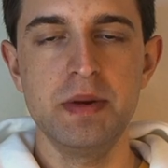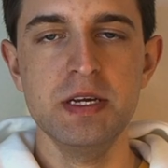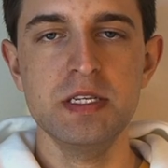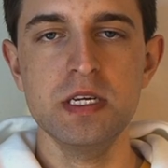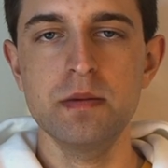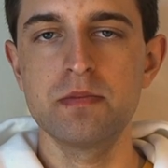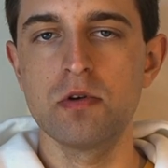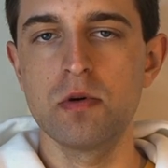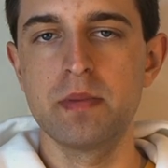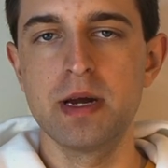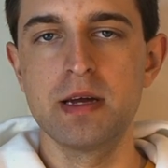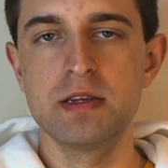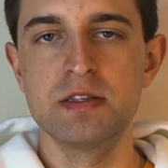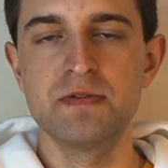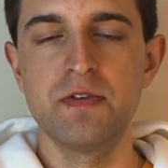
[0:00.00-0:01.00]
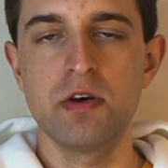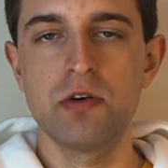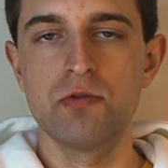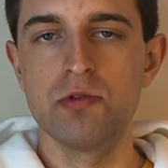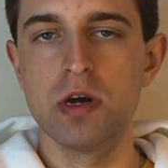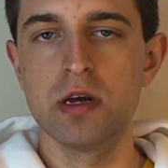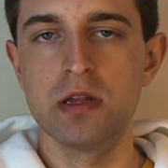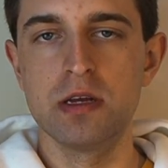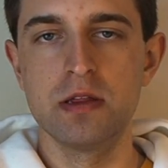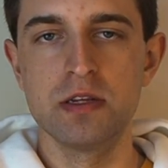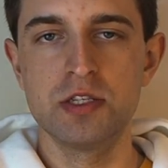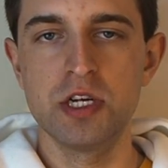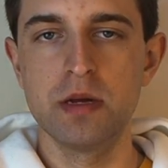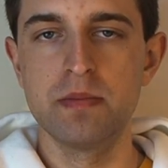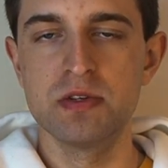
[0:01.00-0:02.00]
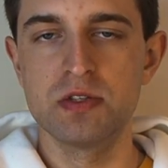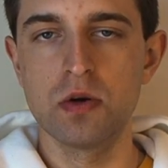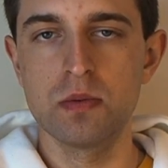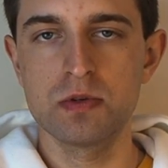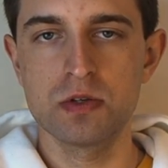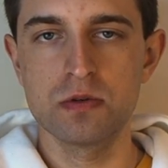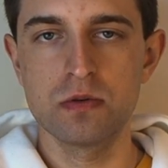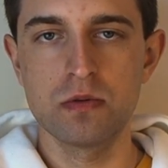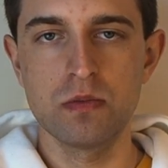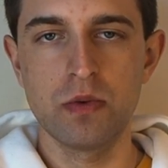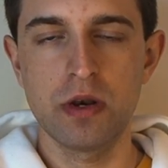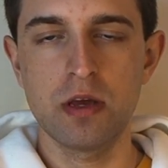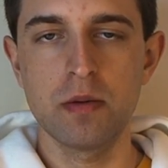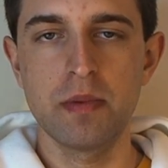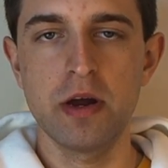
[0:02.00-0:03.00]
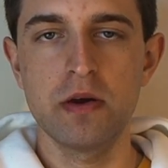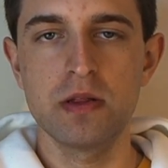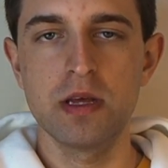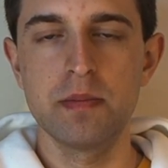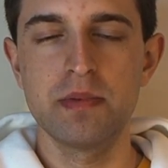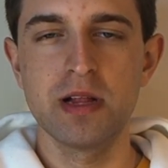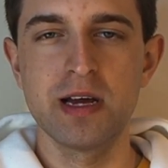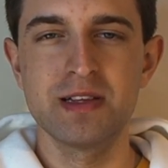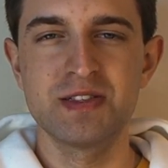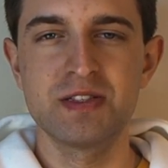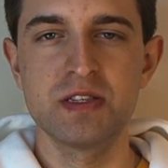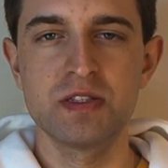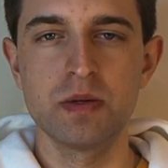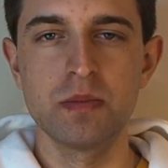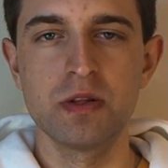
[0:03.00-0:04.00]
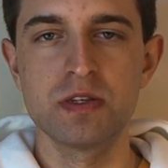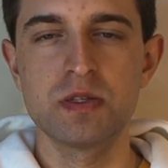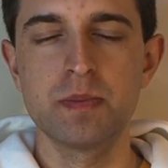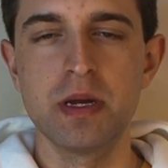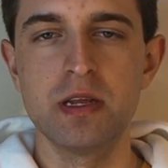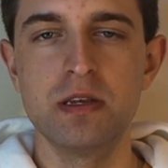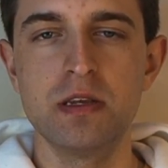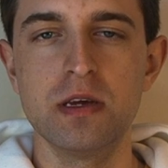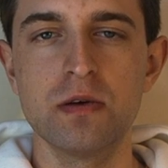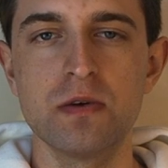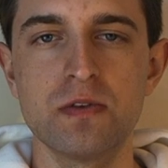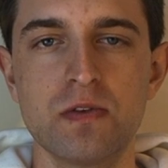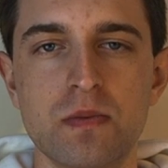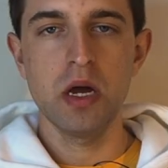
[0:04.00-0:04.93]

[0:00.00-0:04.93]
BT Broadband is very rarely the cheapest option when comparing their plans to similar speed deals.